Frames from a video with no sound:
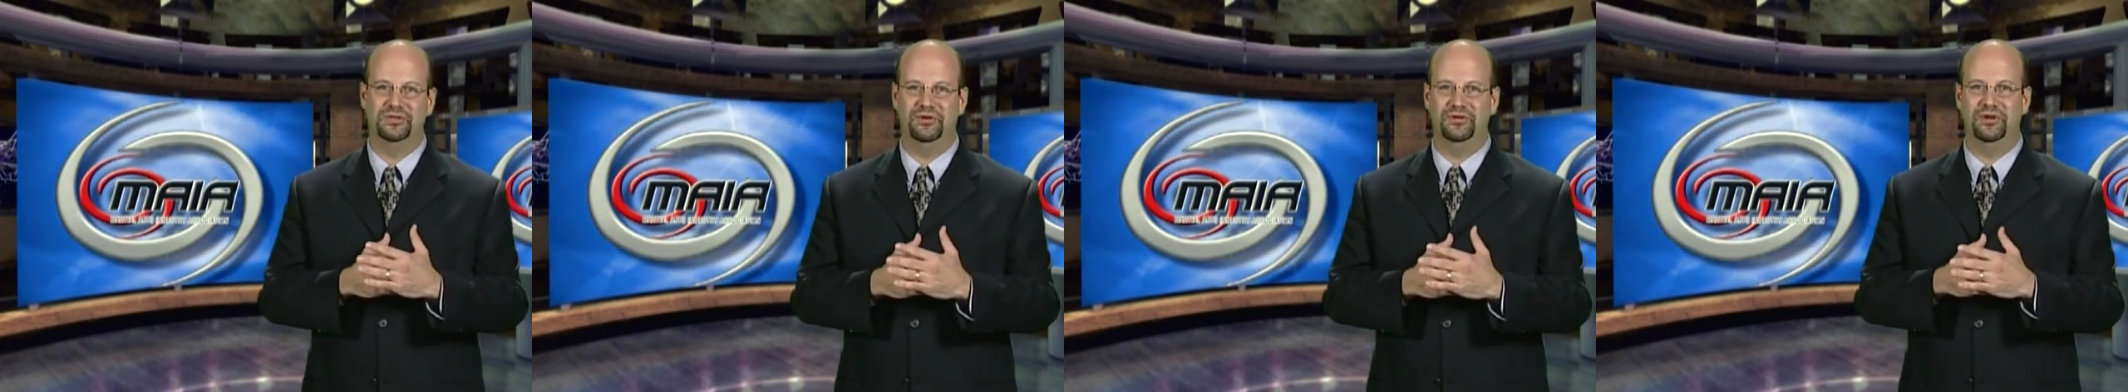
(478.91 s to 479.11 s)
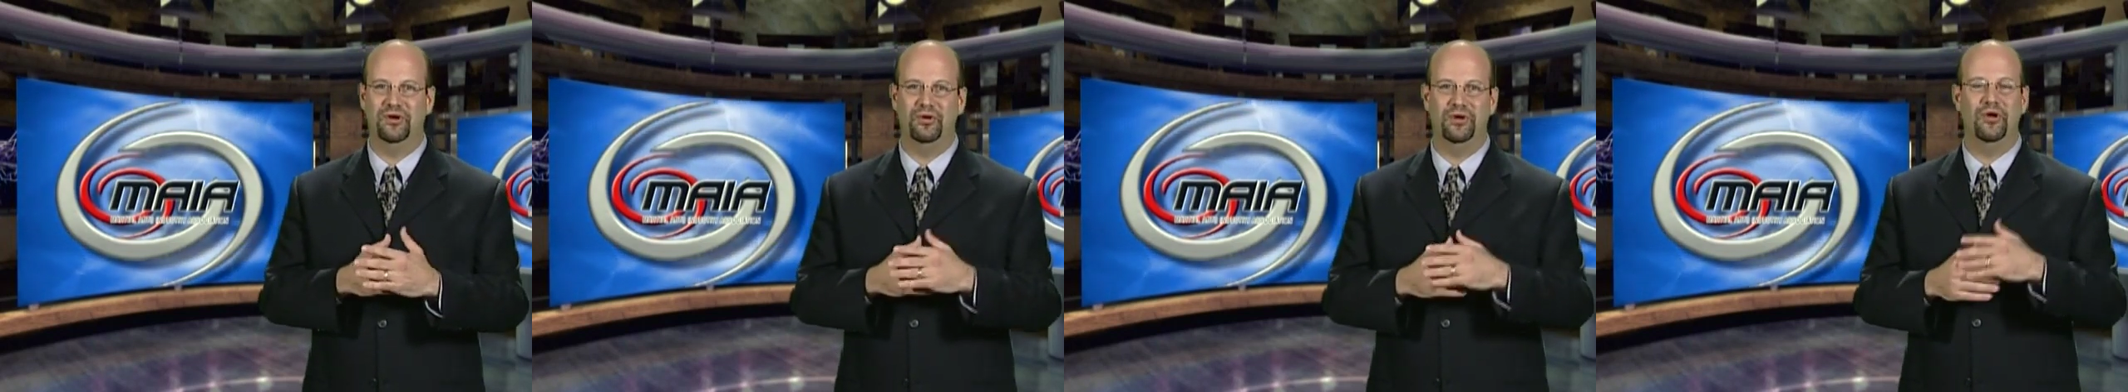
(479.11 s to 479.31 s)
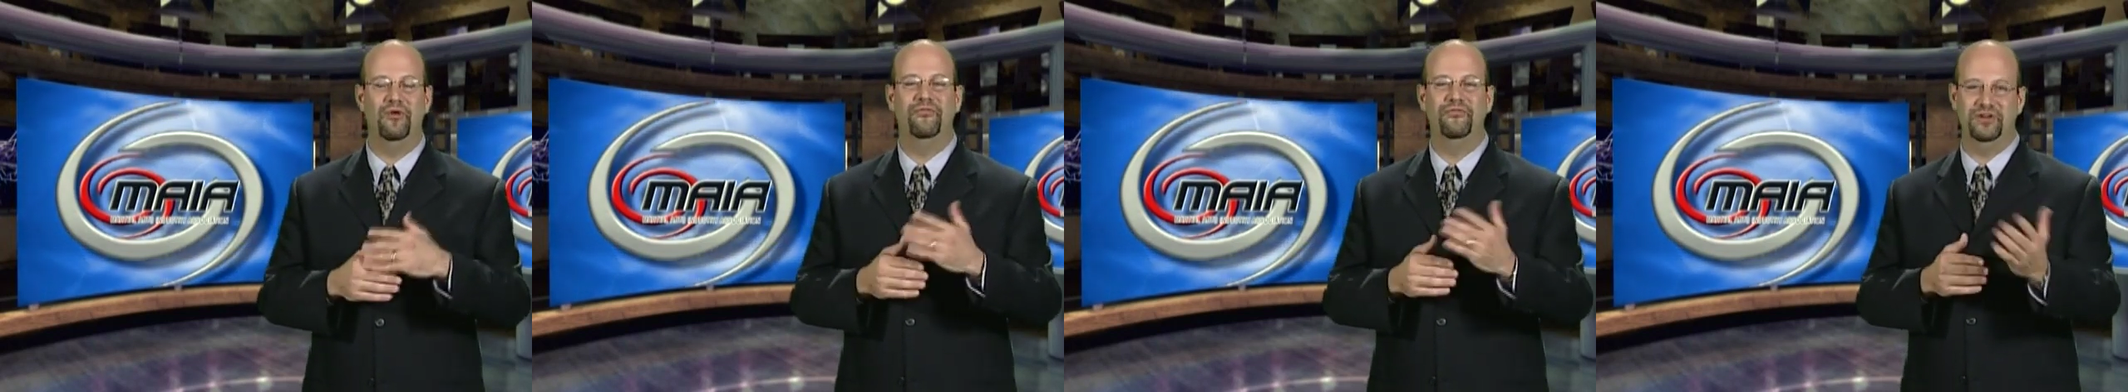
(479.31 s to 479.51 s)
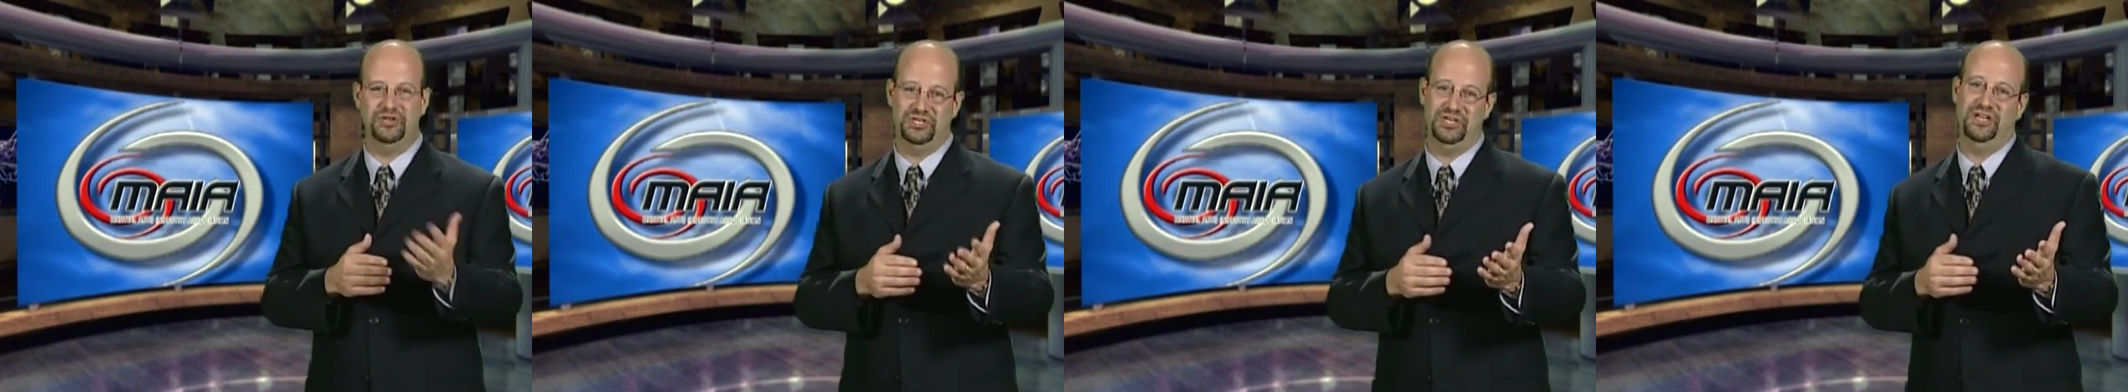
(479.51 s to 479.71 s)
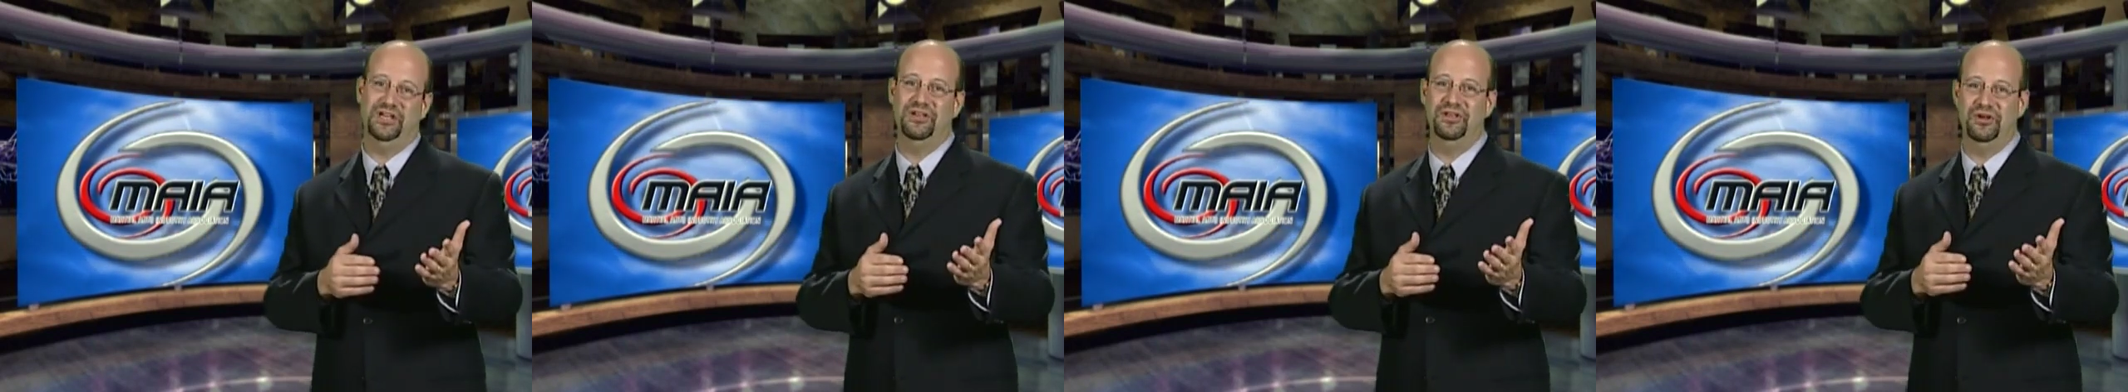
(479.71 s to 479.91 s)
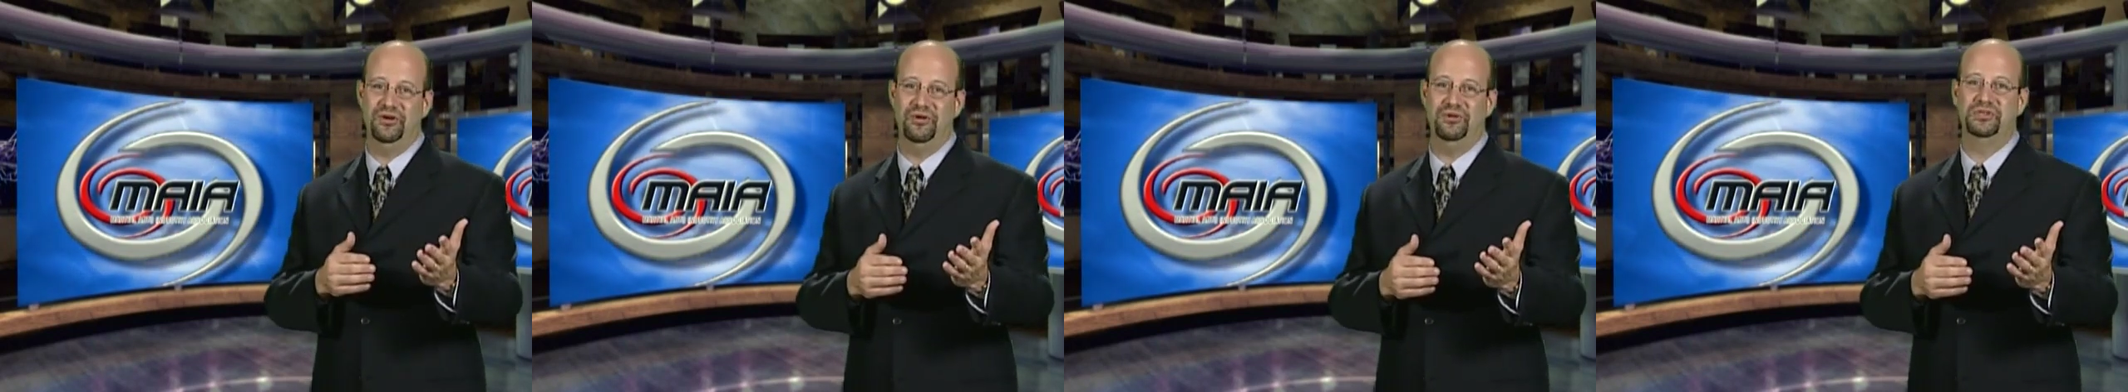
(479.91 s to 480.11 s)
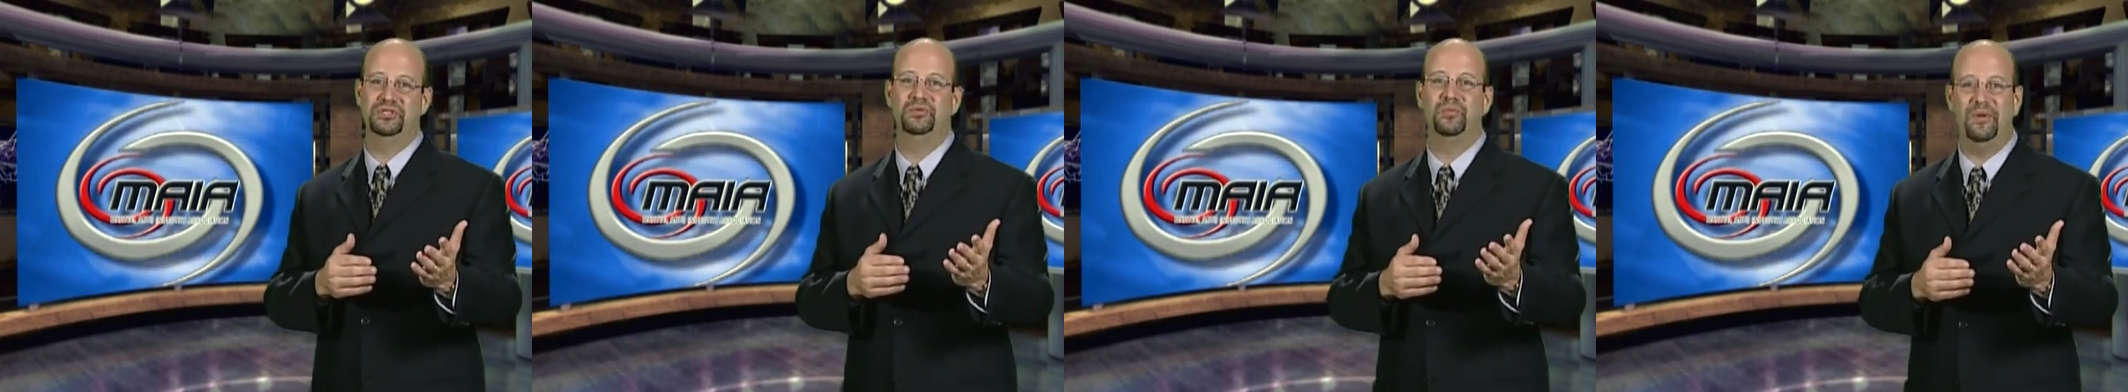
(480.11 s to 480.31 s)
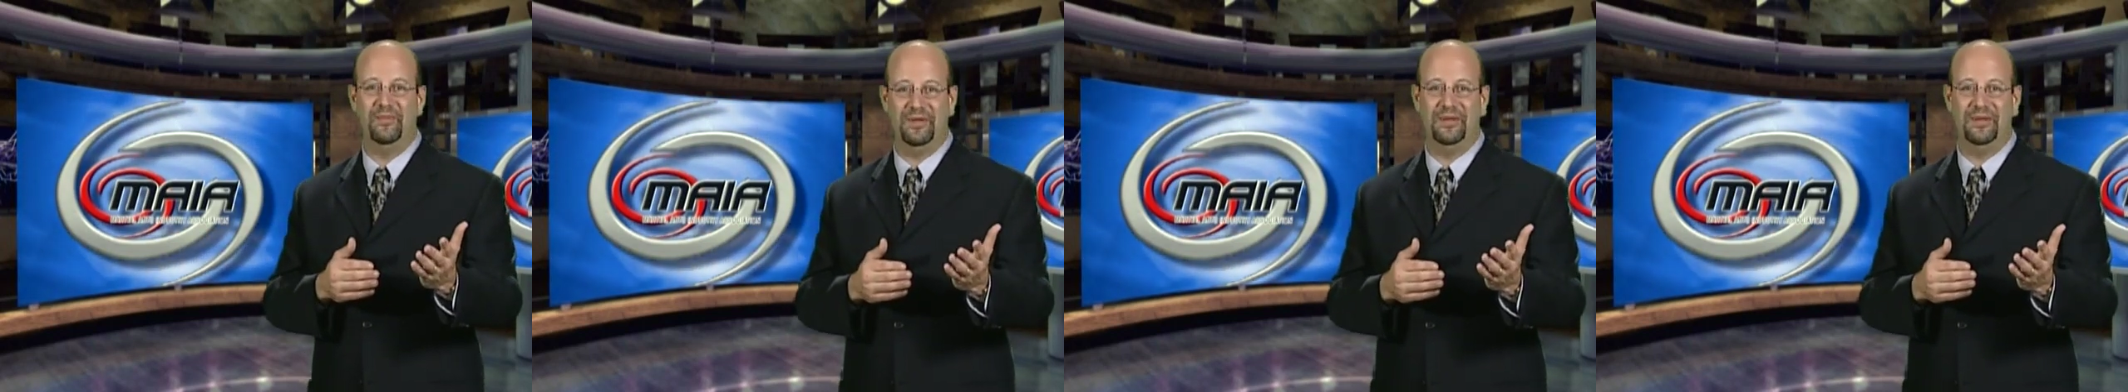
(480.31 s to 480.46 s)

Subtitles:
don't go fishing in your own swimming